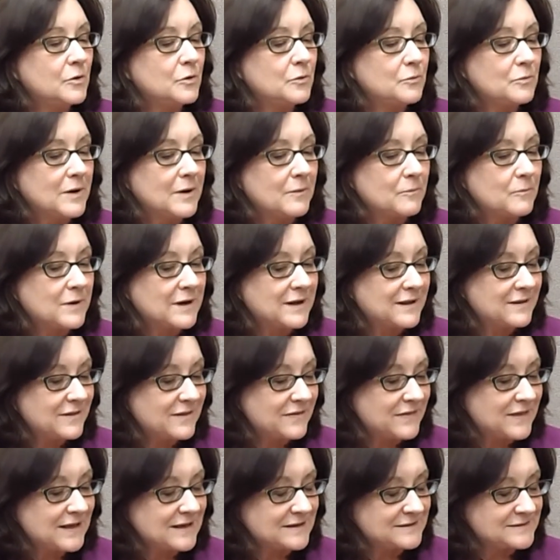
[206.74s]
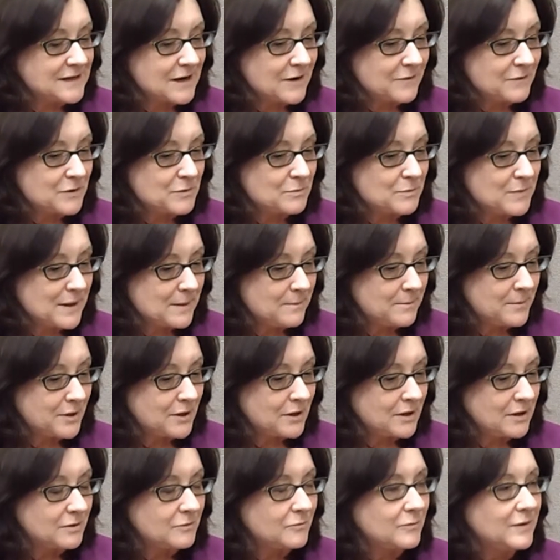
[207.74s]
Well, one of the things I
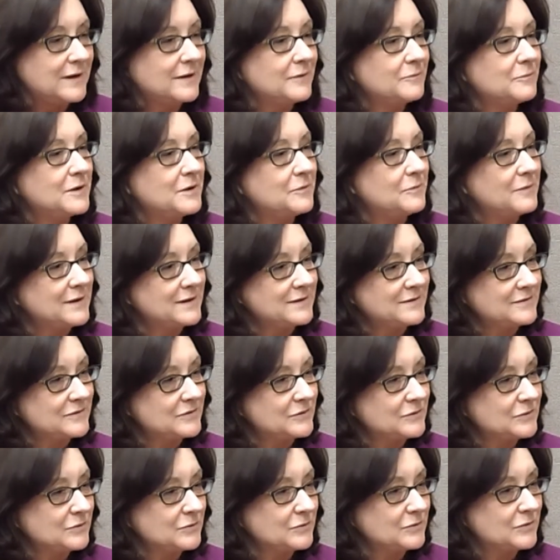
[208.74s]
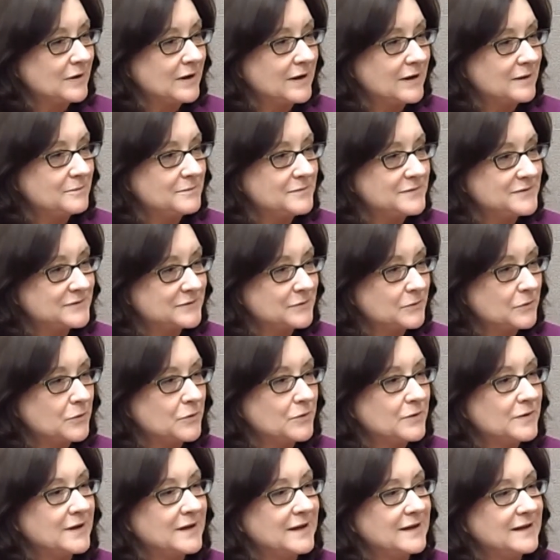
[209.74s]
remember when we went to
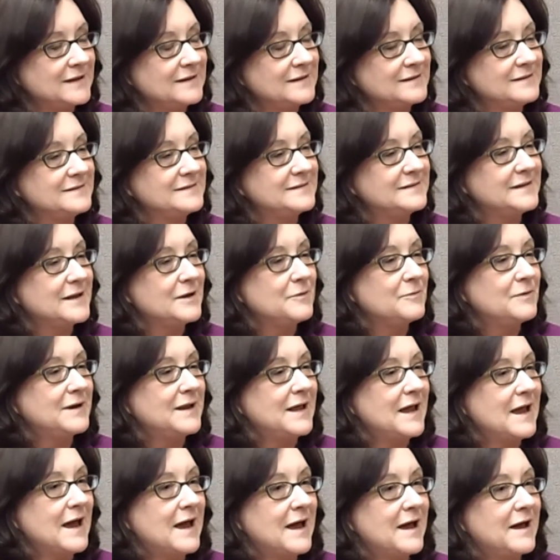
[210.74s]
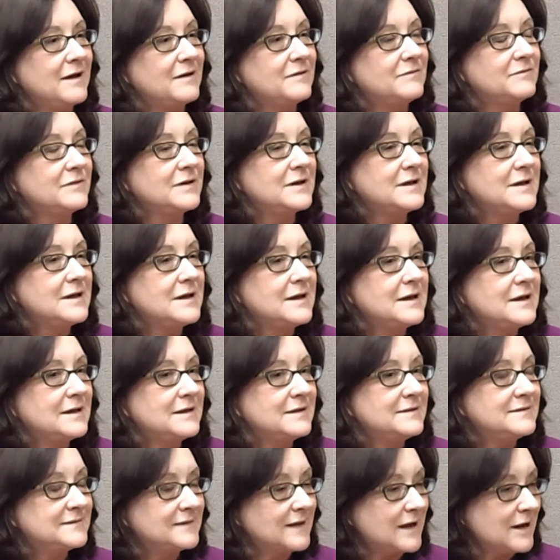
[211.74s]
school is they would have
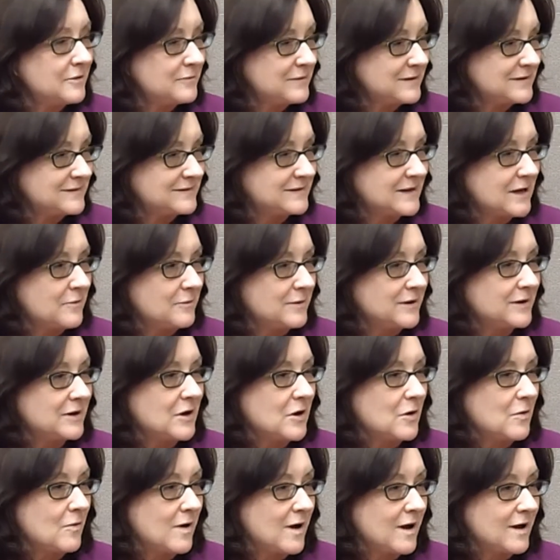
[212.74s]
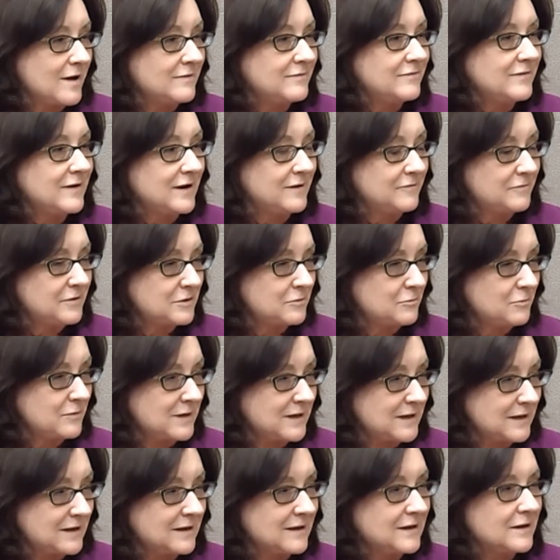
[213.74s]
sirens that would go off every
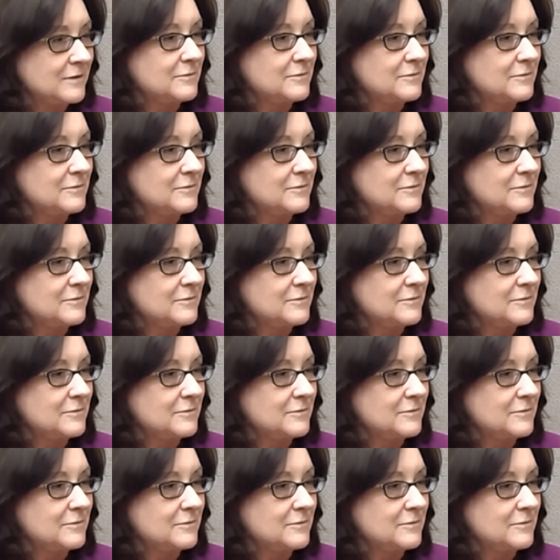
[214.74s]
week.